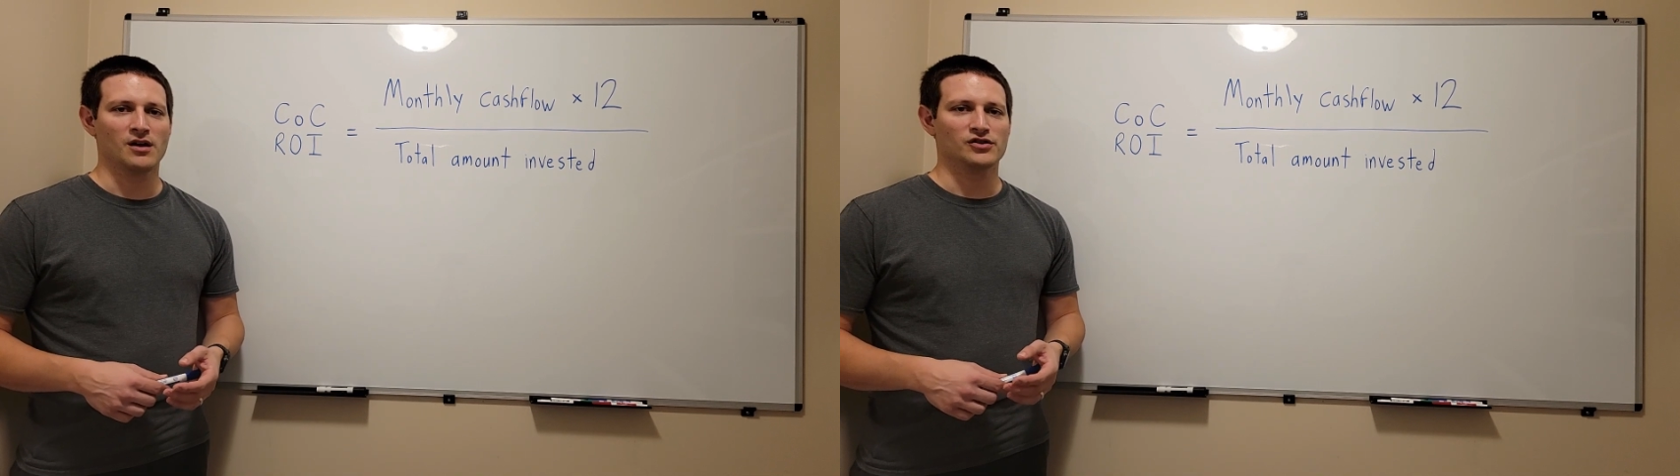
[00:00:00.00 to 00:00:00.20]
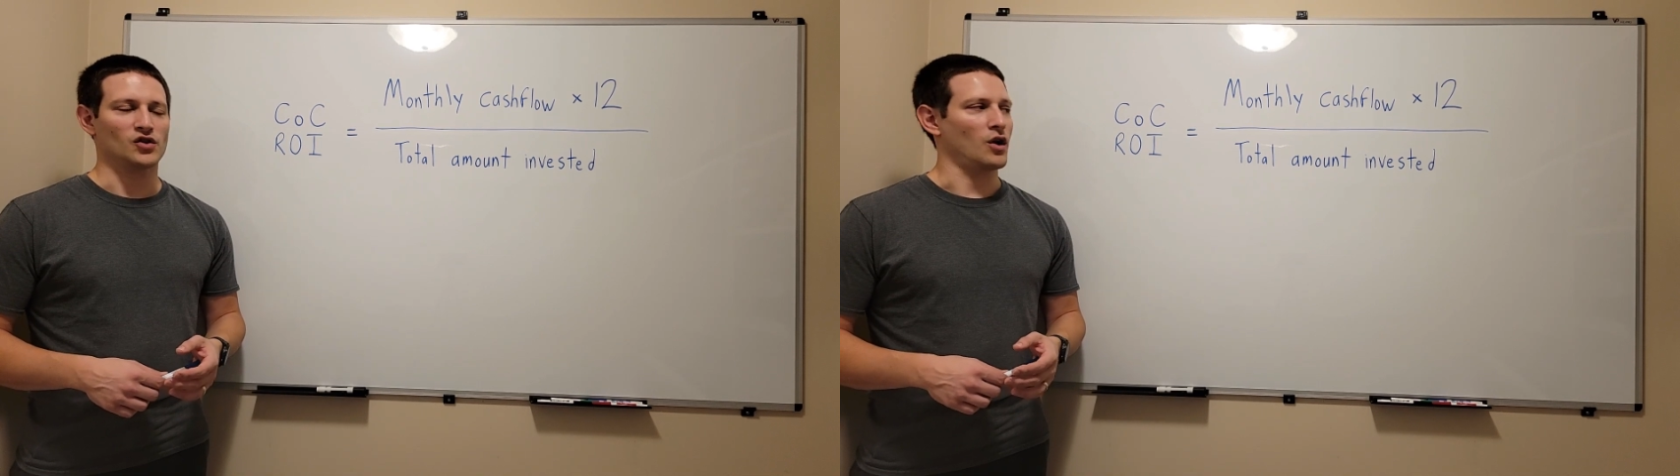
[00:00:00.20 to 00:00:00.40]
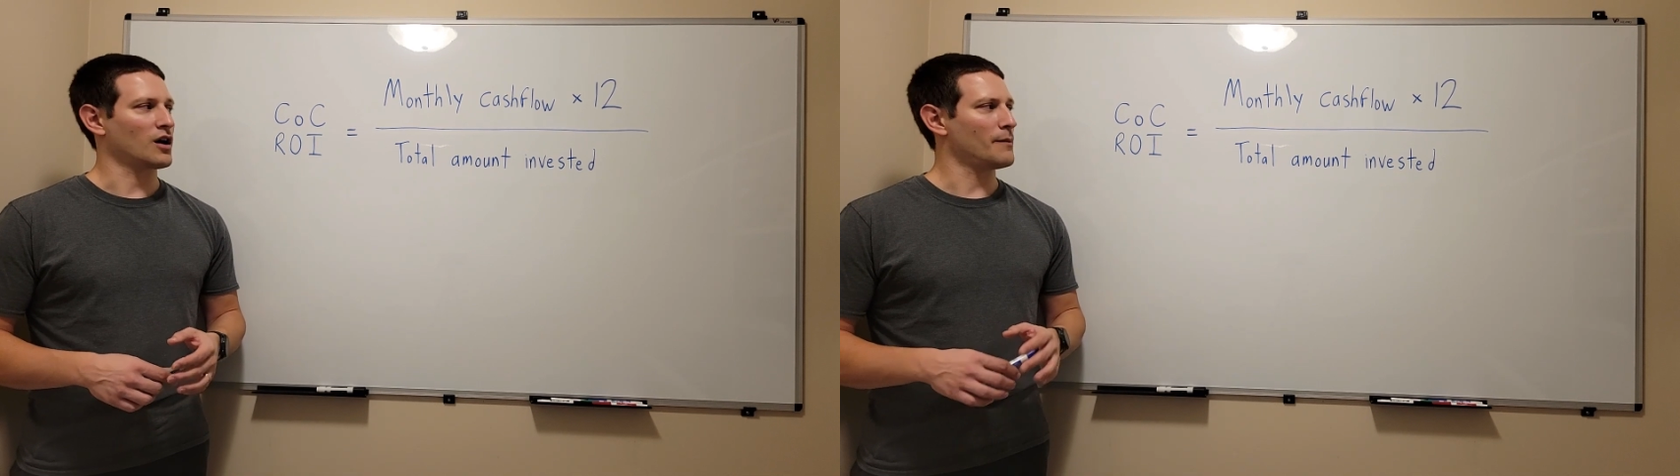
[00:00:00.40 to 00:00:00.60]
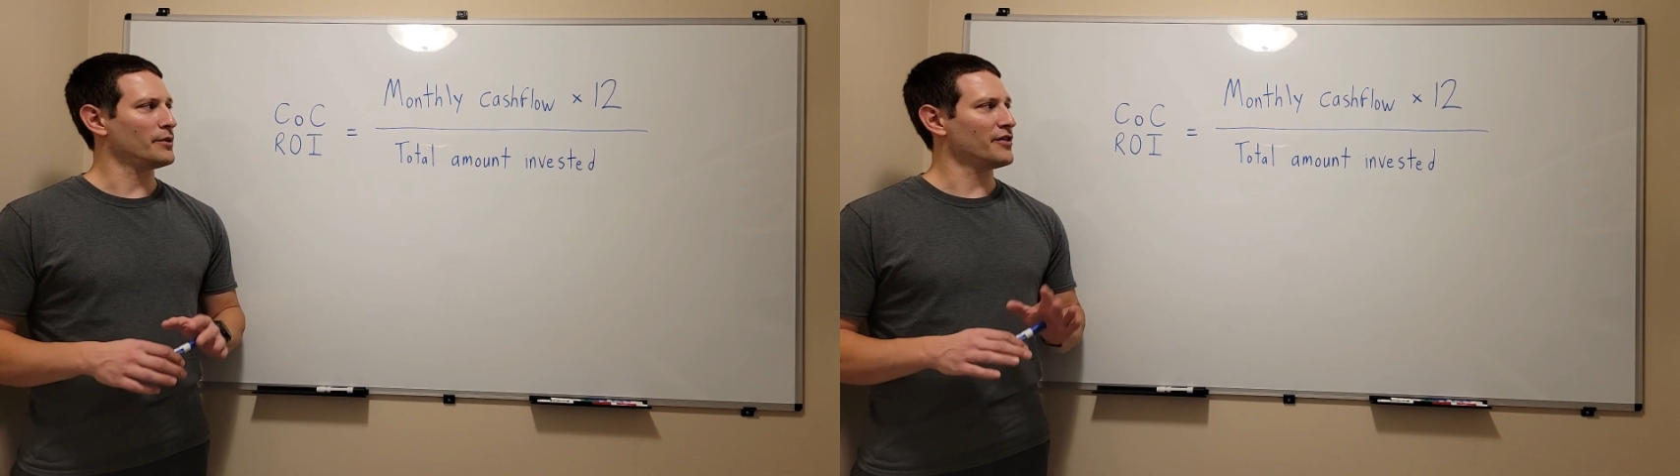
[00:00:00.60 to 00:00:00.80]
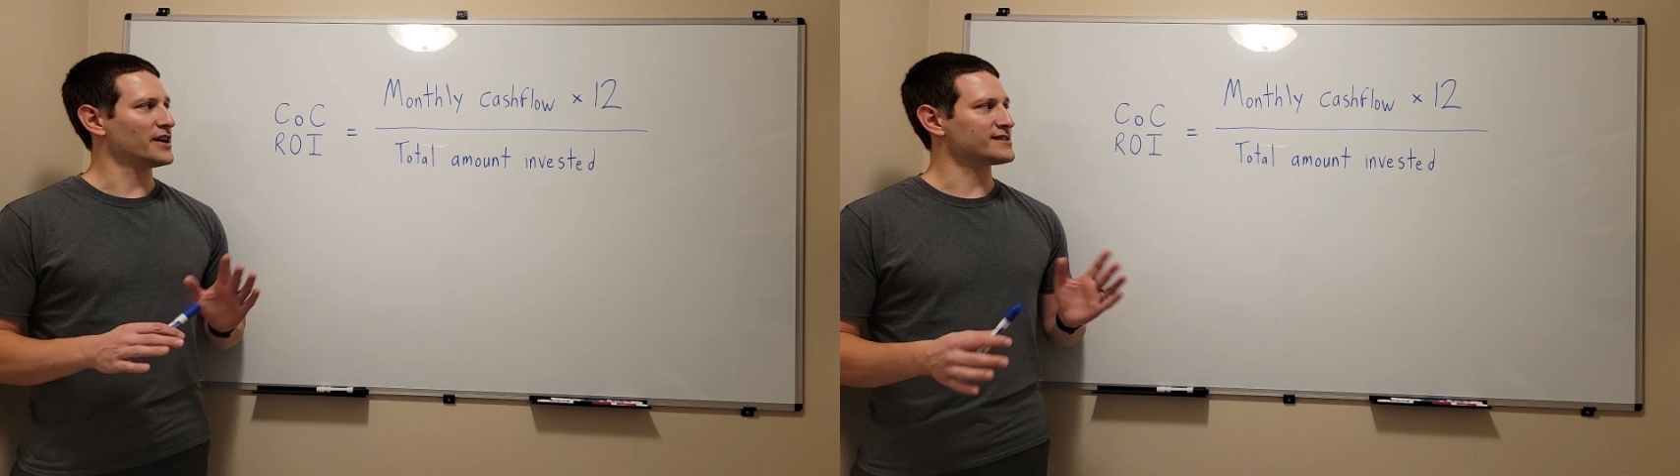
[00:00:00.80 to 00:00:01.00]
So a
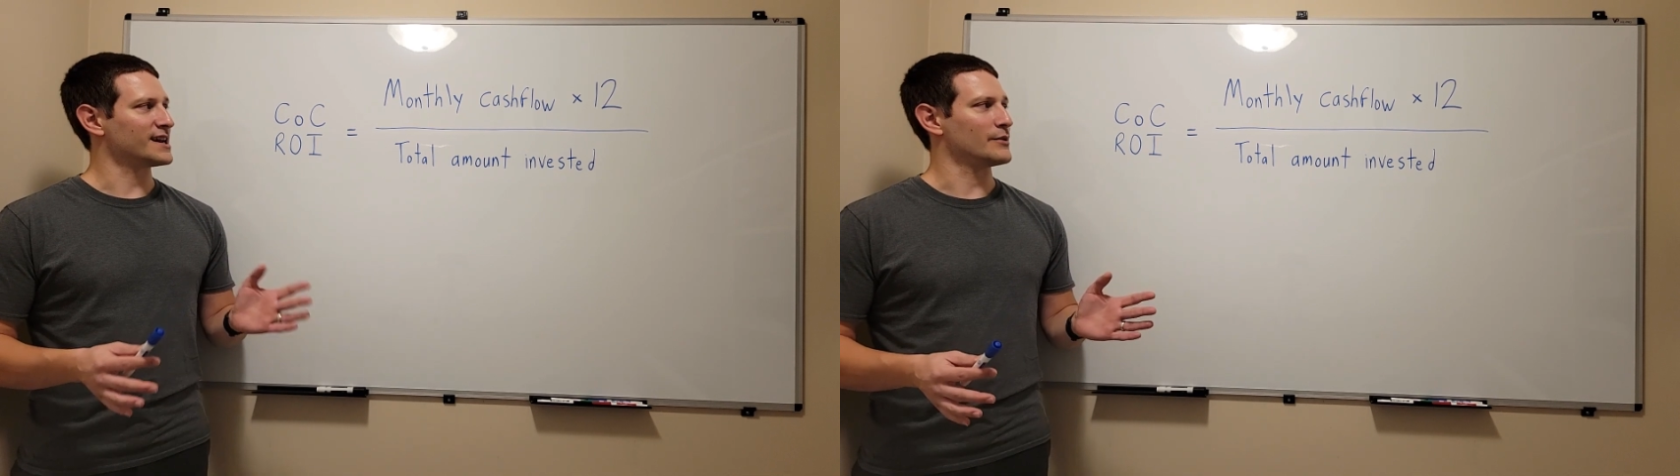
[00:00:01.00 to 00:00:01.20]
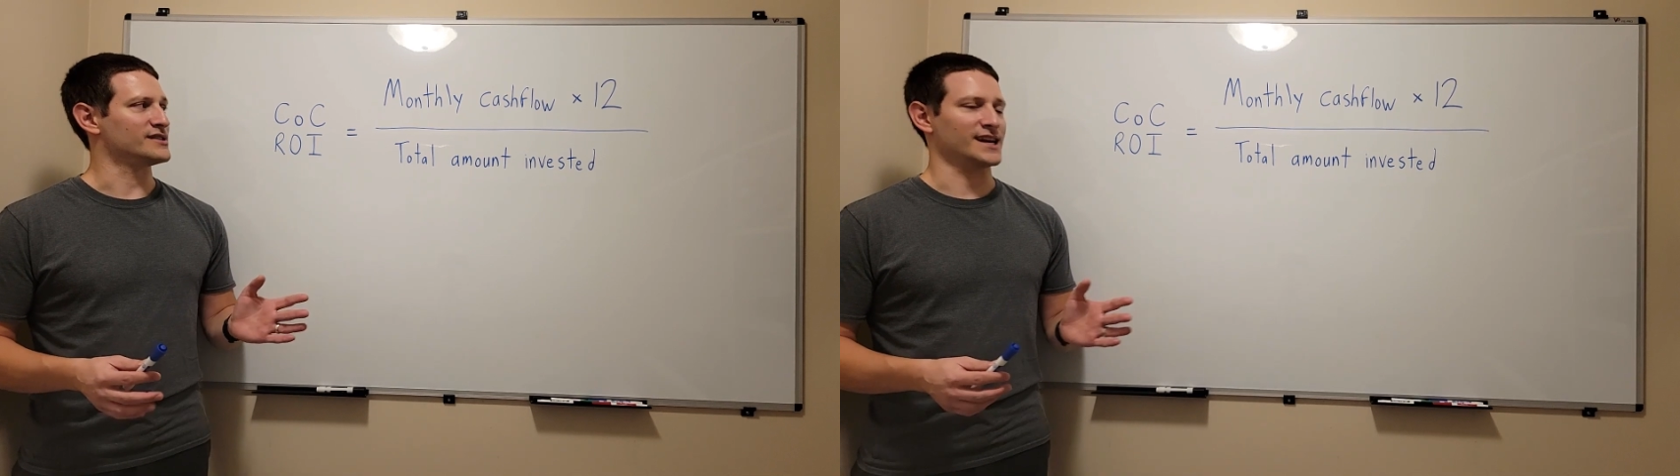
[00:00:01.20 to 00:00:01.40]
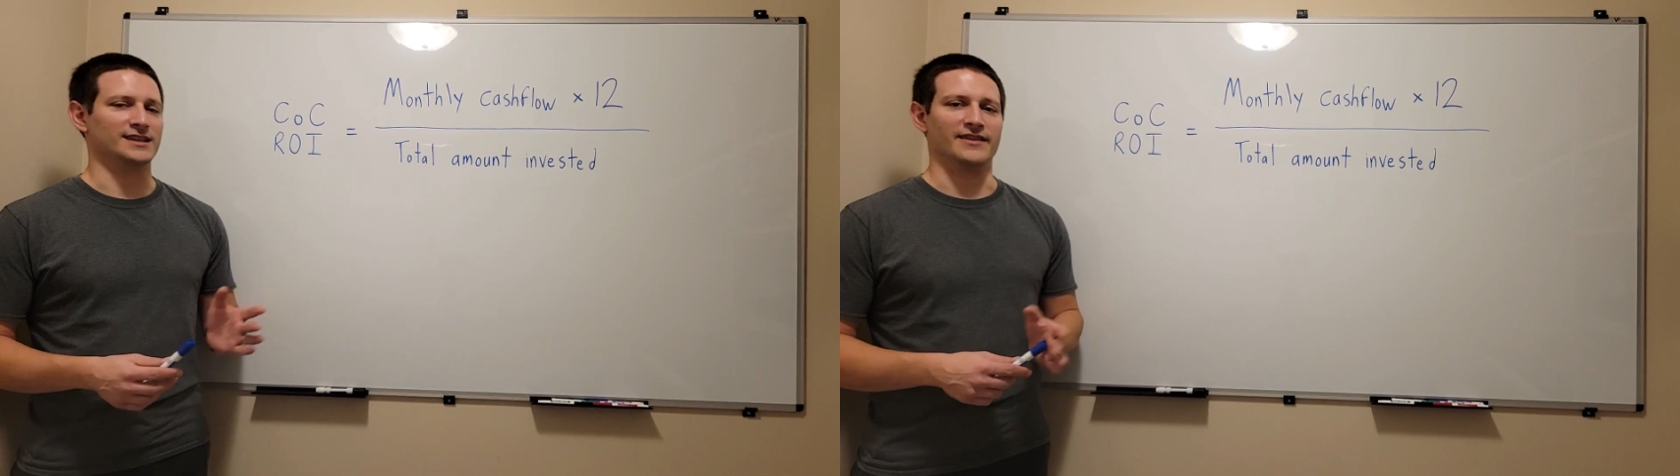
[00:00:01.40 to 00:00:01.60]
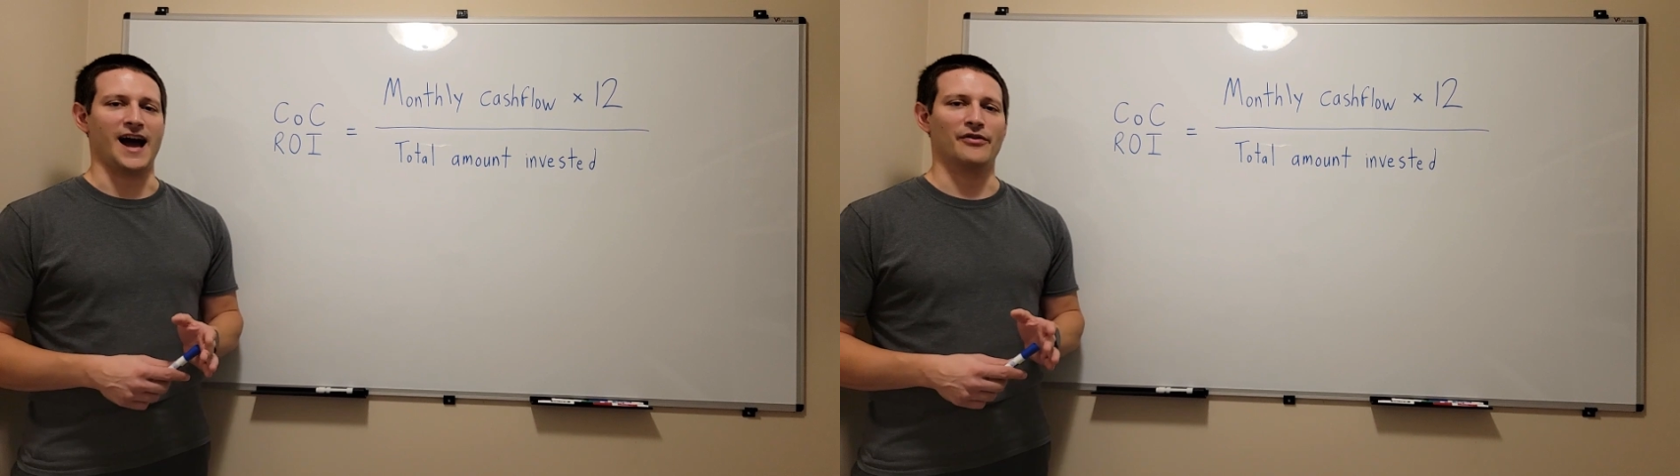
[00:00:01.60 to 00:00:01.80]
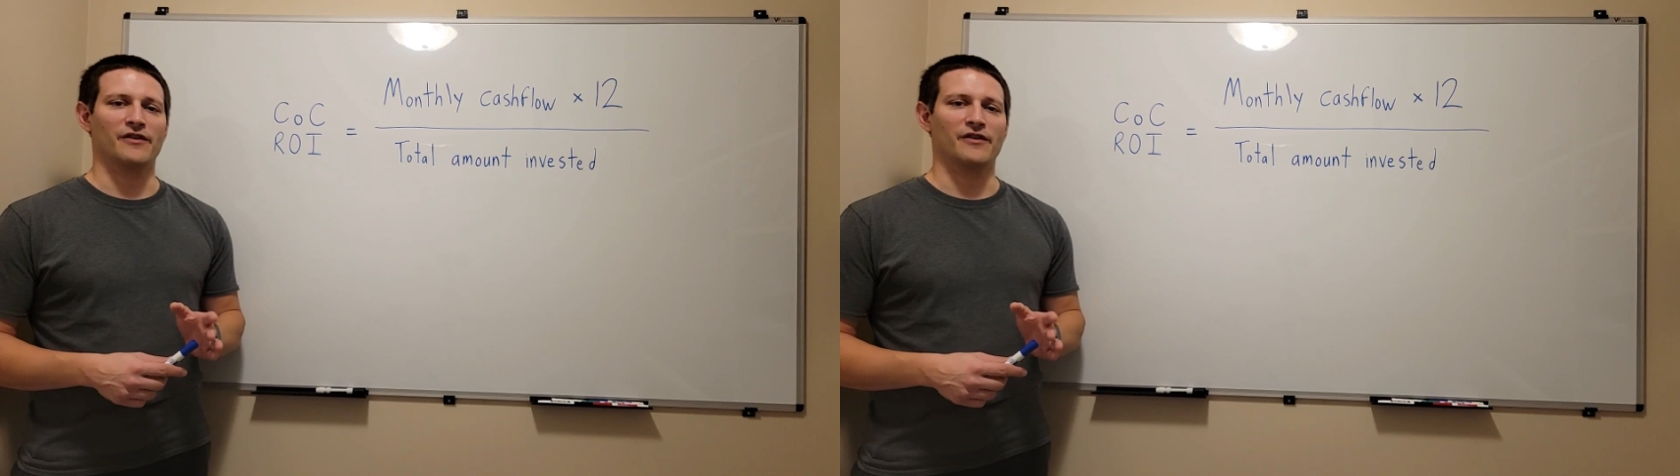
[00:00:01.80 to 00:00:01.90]
couple of things that I would say to that.